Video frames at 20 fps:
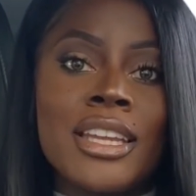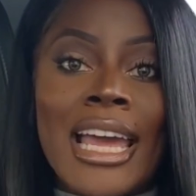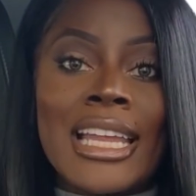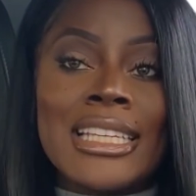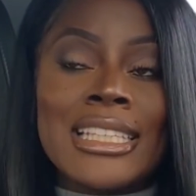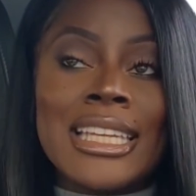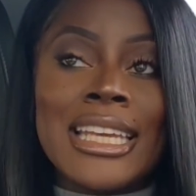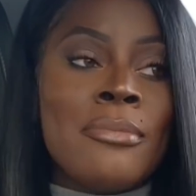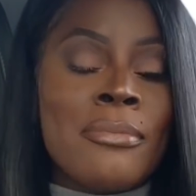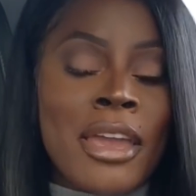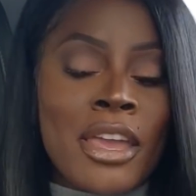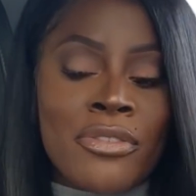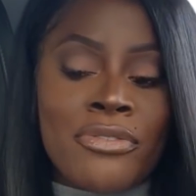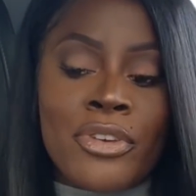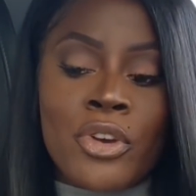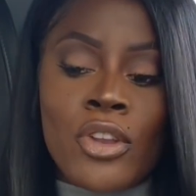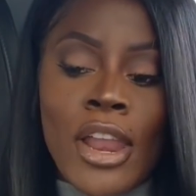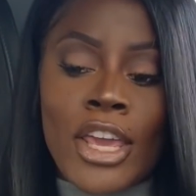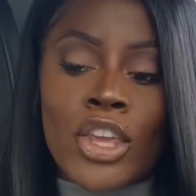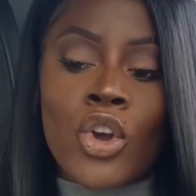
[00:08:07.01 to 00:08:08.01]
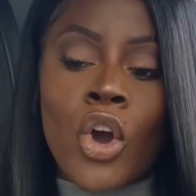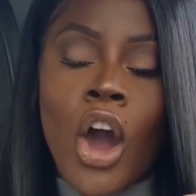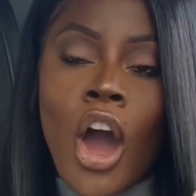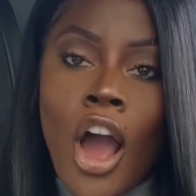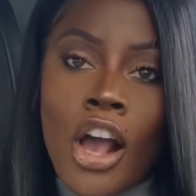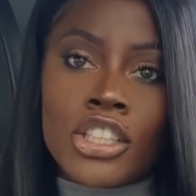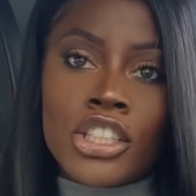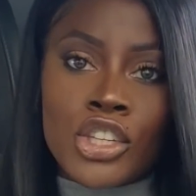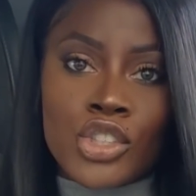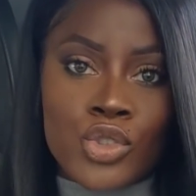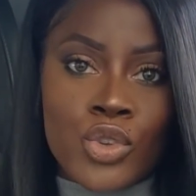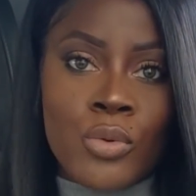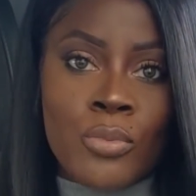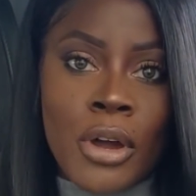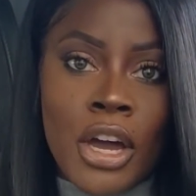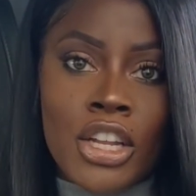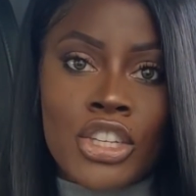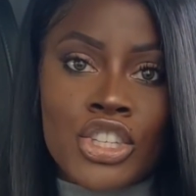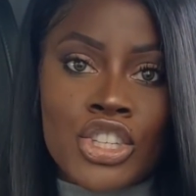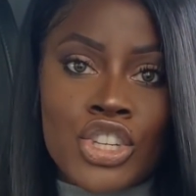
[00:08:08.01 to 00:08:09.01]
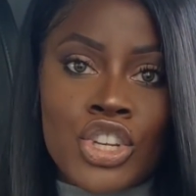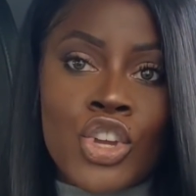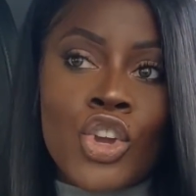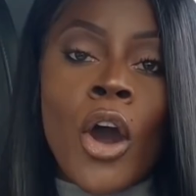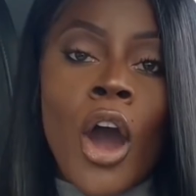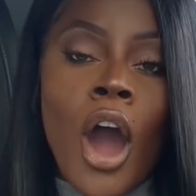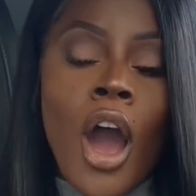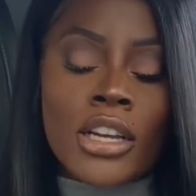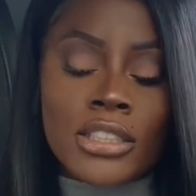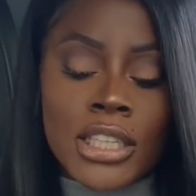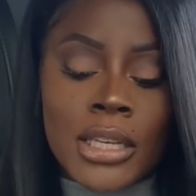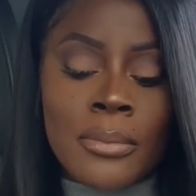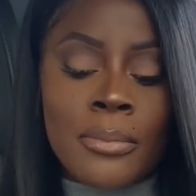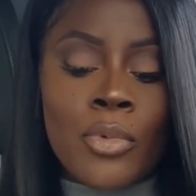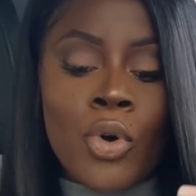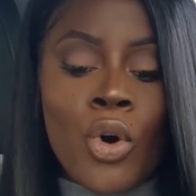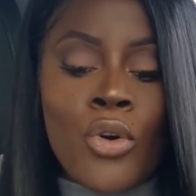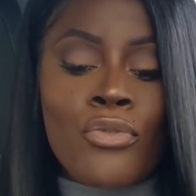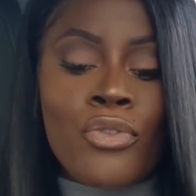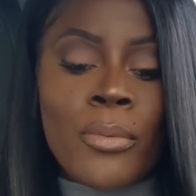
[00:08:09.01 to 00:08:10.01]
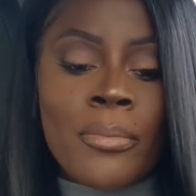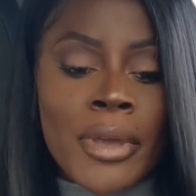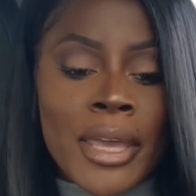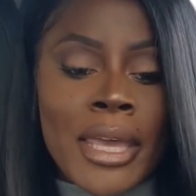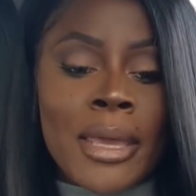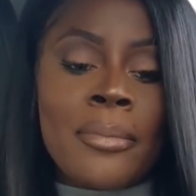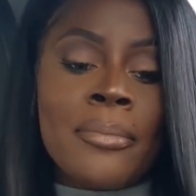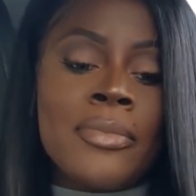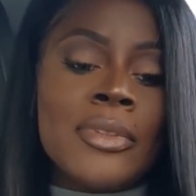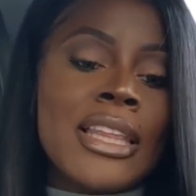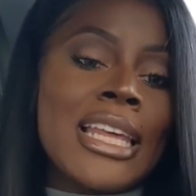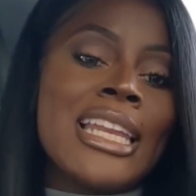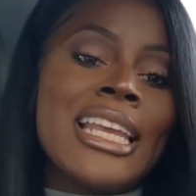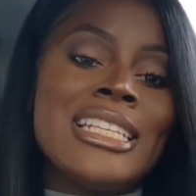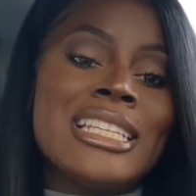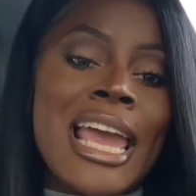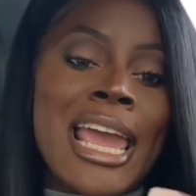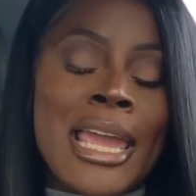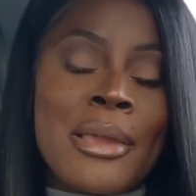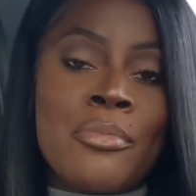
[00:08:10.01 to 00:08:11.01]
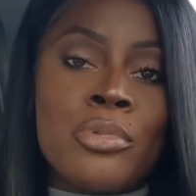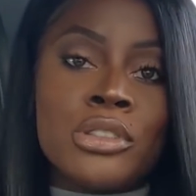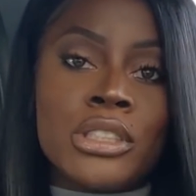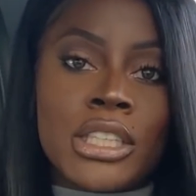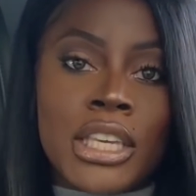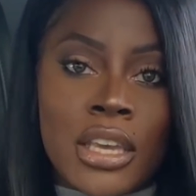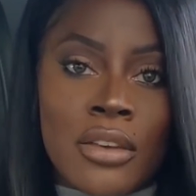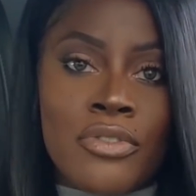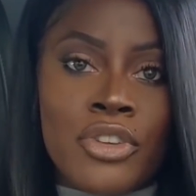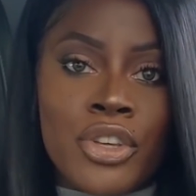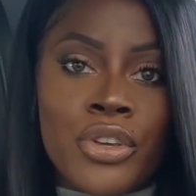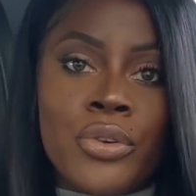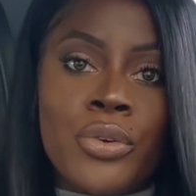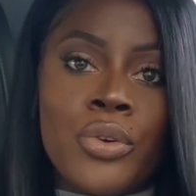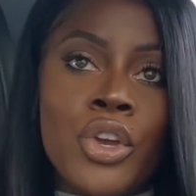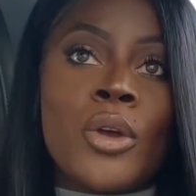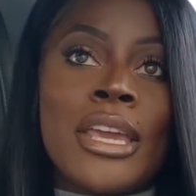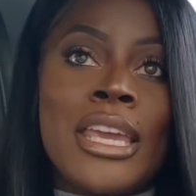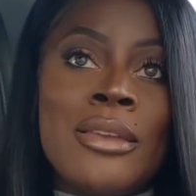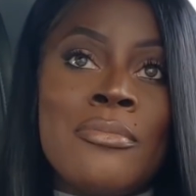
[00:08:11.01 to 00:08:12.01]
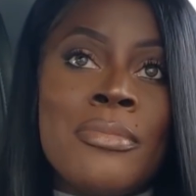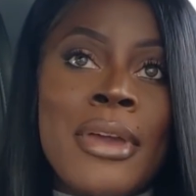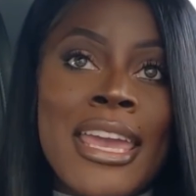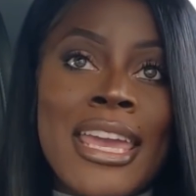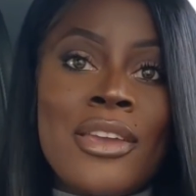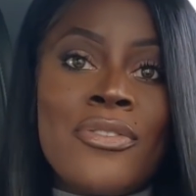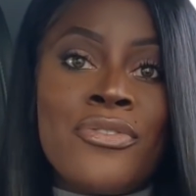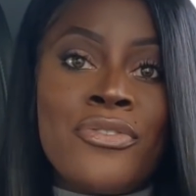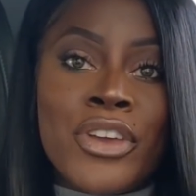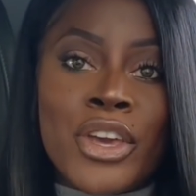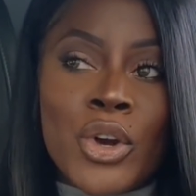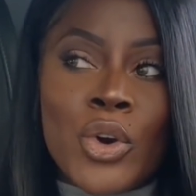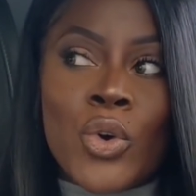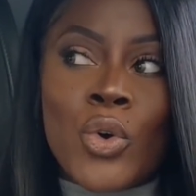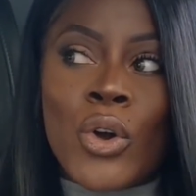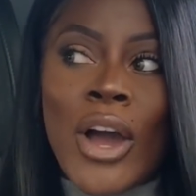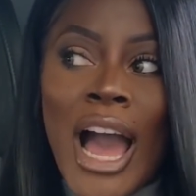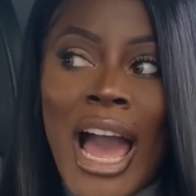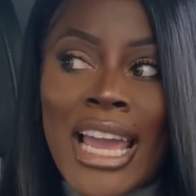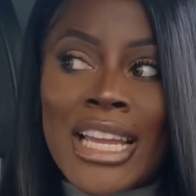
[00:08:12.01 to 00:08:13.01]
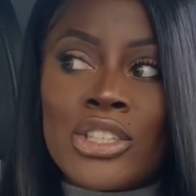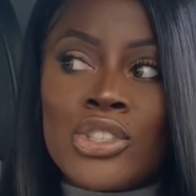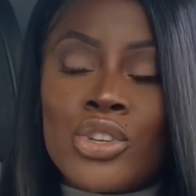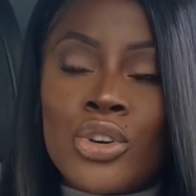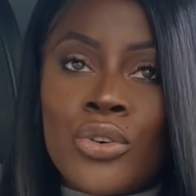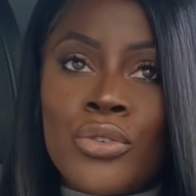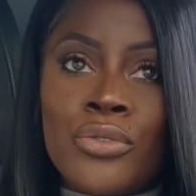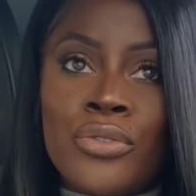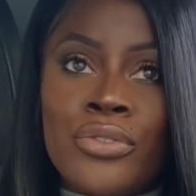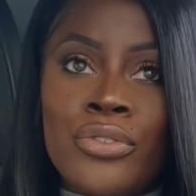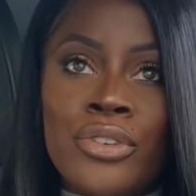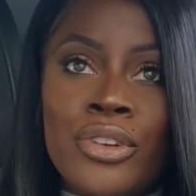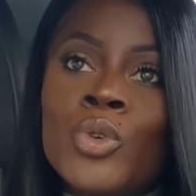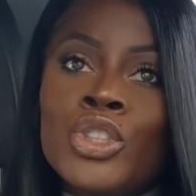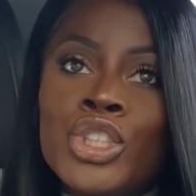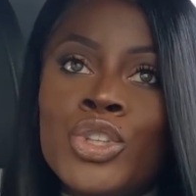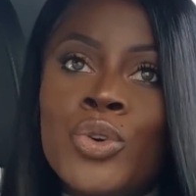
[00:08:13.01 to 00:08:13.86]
And he may feel like you're asking too much or asking more from him than he's able to give you. So he may feel kind of,